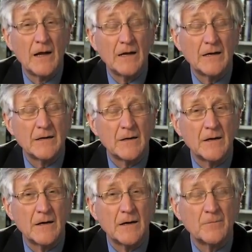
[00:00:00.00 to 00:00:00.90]
And
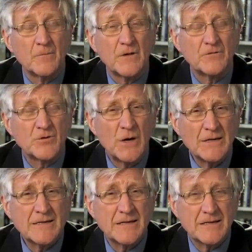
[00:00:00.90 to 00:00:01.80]
if
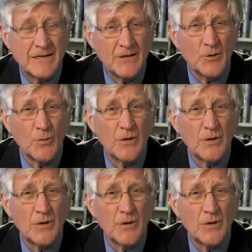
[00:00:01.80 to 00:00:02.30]
trends continue,